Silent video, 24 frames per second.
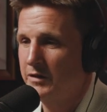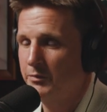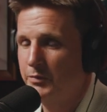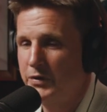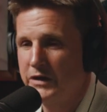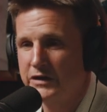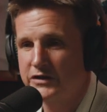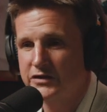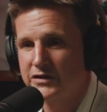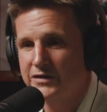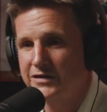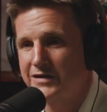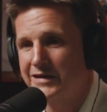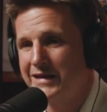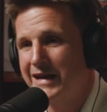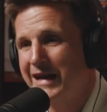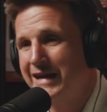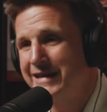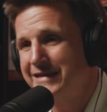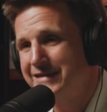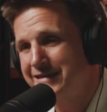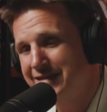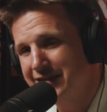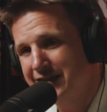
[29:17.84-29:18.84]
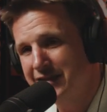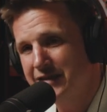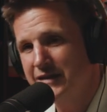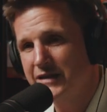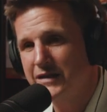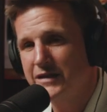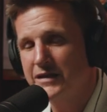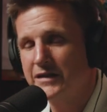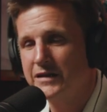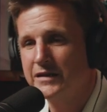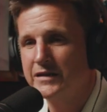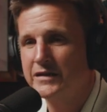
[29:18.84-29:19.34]
Pitch us an
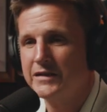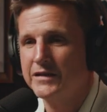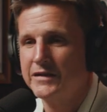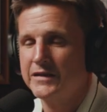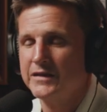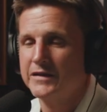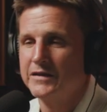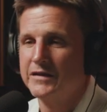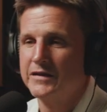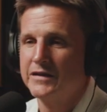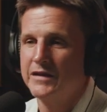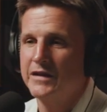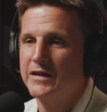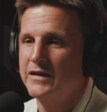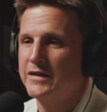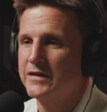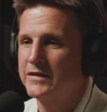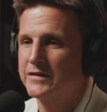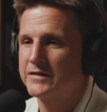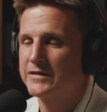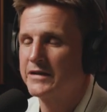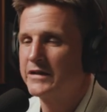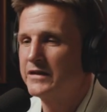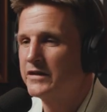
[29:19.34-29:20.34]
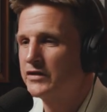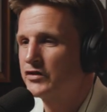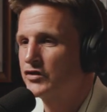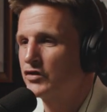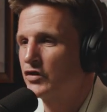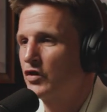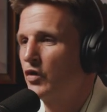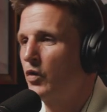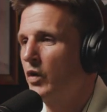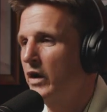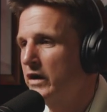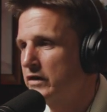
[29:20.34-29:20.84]
idea. Send us
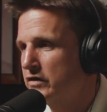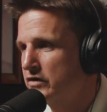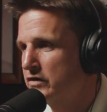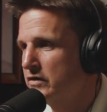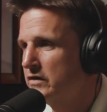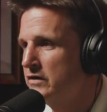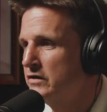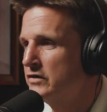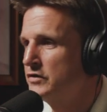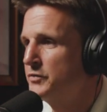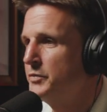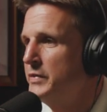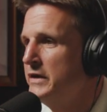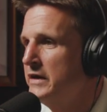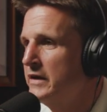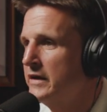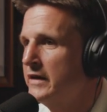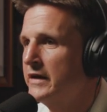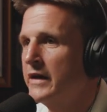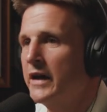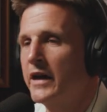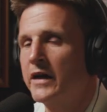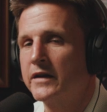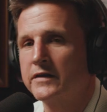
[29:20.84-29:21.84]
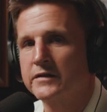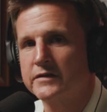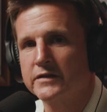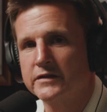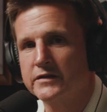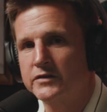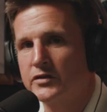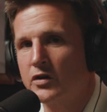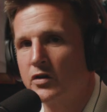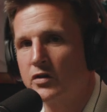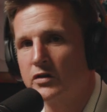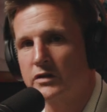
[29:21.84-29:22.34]
your questions. Be a guest.
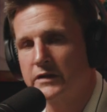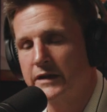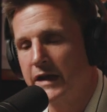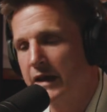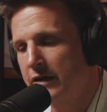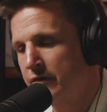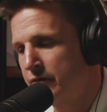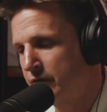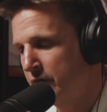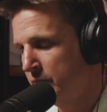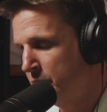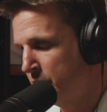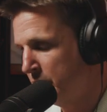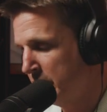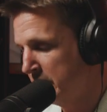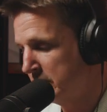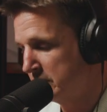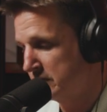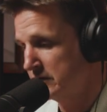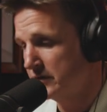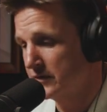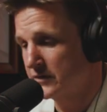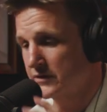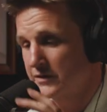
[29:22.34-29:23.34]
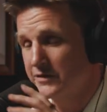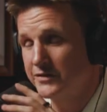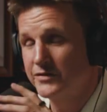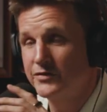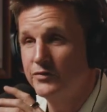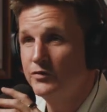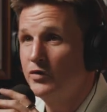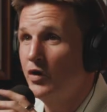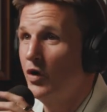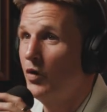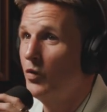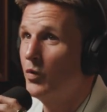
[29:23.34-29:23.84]
Let's talk life and business, because
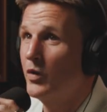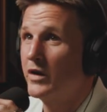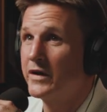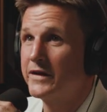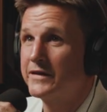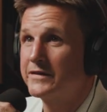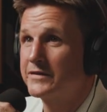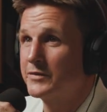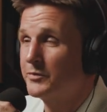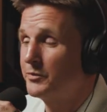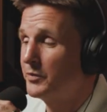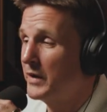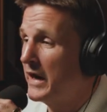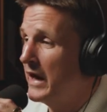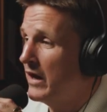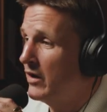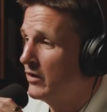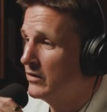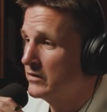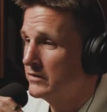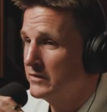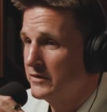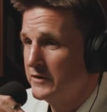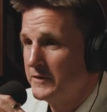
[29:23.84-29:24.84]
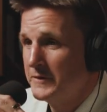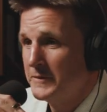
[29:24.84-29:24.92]
you know what it's about.